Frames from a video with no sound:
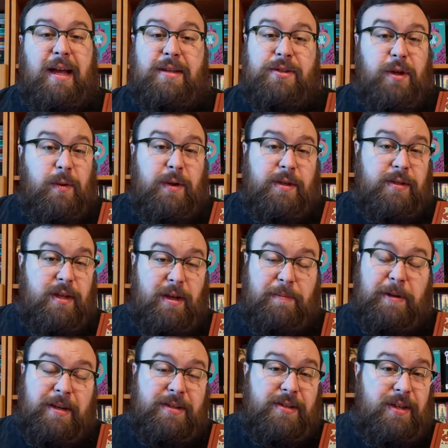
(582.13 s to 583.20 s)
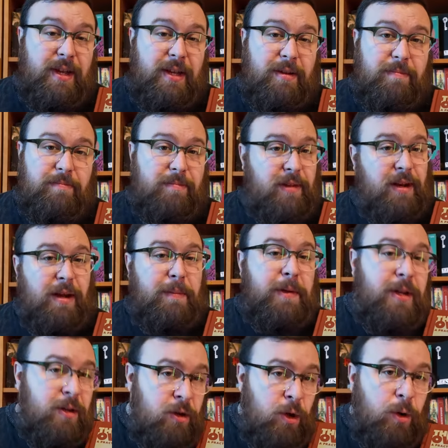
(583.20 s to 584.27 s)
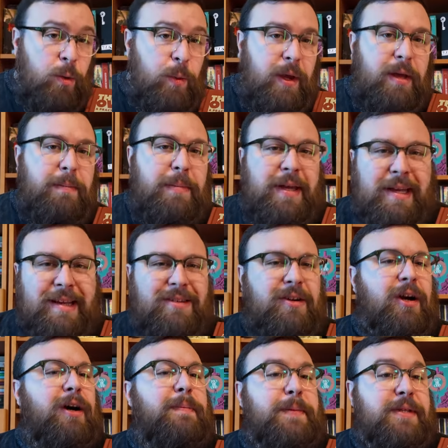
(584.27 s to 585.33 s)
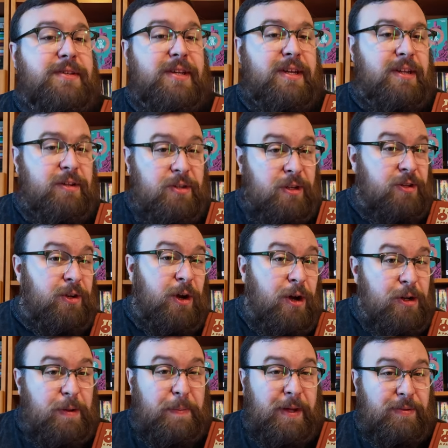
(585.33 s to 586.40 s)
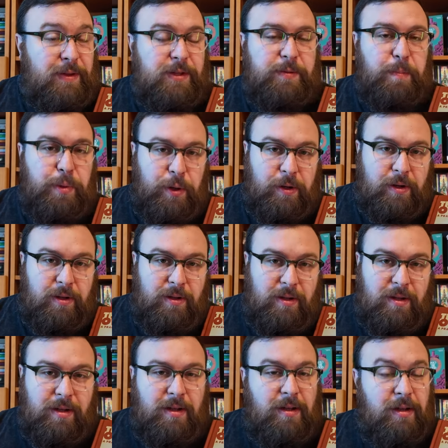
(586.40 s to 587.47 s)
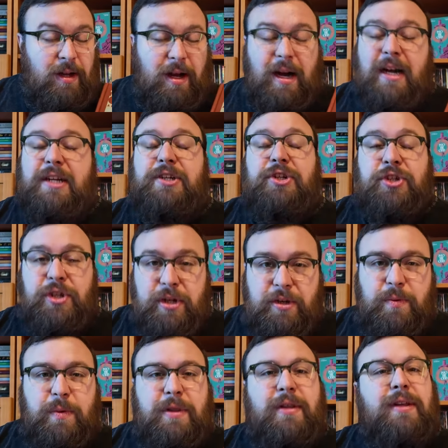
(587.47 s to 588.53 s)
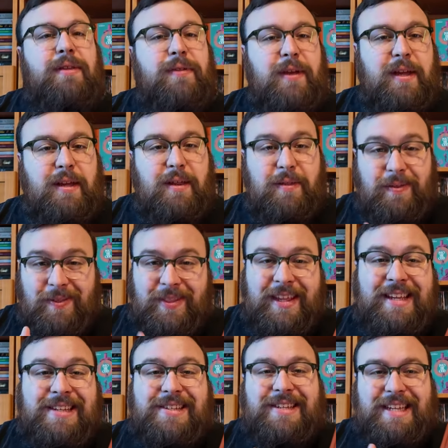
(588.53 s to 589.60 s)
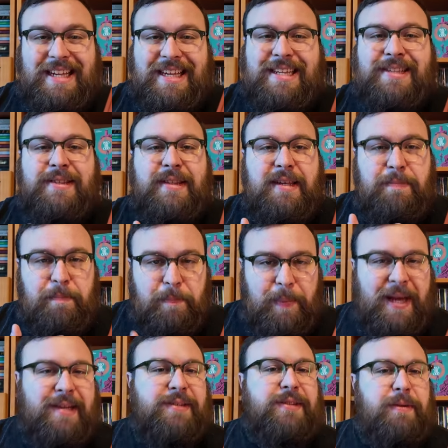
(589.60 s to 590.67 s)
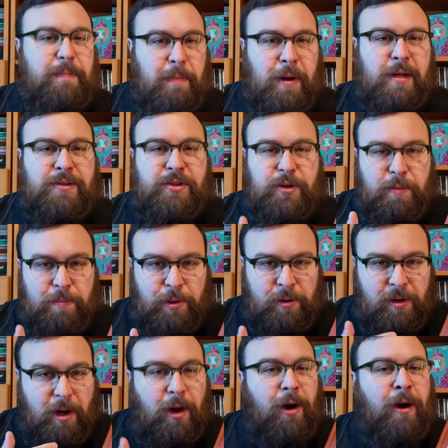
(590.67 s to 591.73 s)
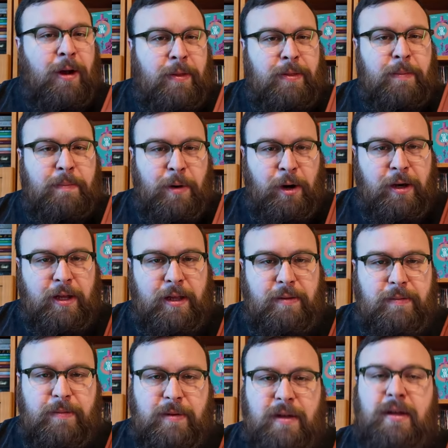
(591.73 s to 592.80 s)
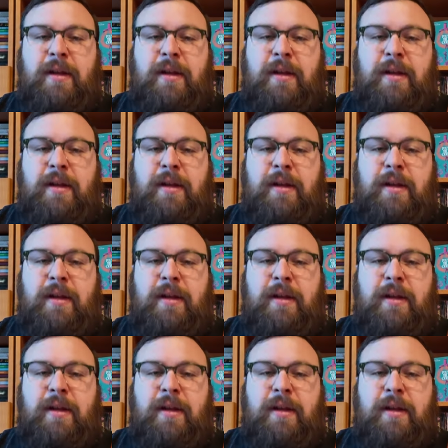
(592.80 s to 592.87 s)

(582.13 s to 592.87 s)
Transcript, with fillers: As always, I'm going to state that I'm in no way being compensated to talk about this book. I genuinely think this is the best monster book on the market.